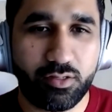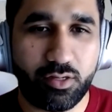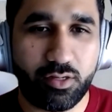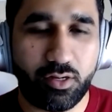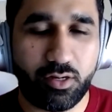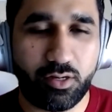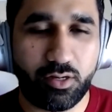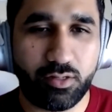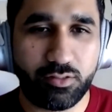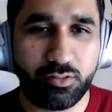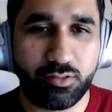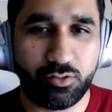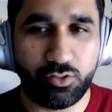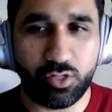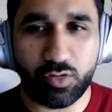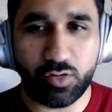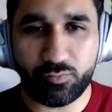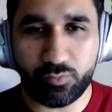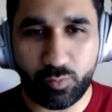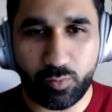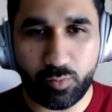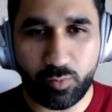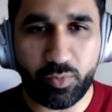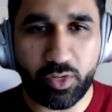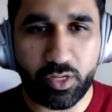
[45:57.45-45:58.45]
Uh, so you have
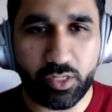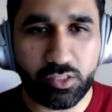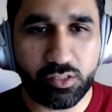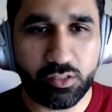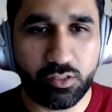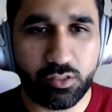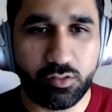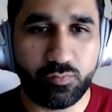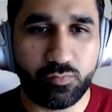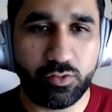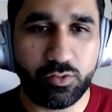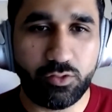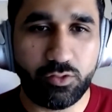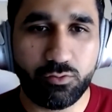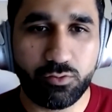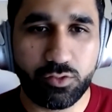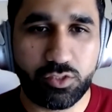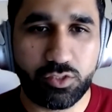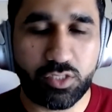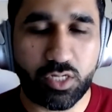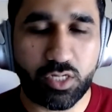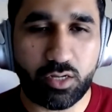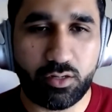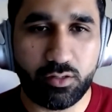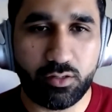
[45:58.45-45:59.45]
to be patient with
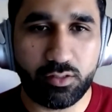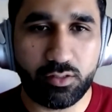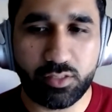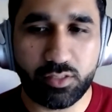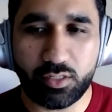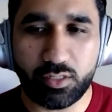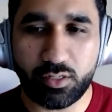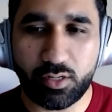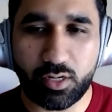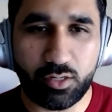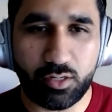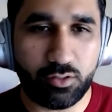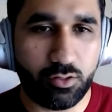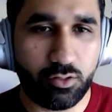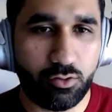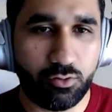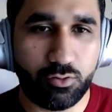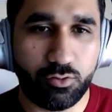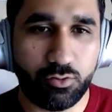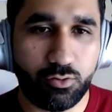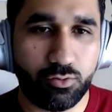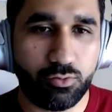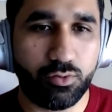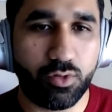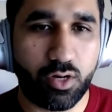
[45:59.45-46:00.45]
those channels and continue
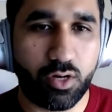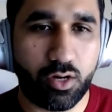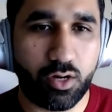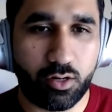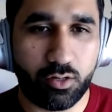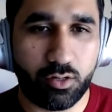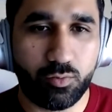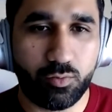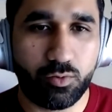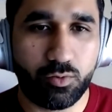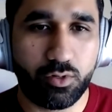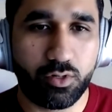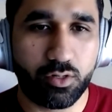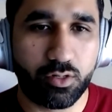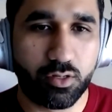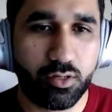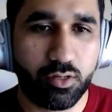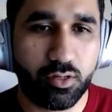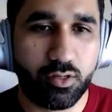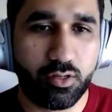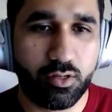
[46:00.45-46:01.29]
to do the hard work,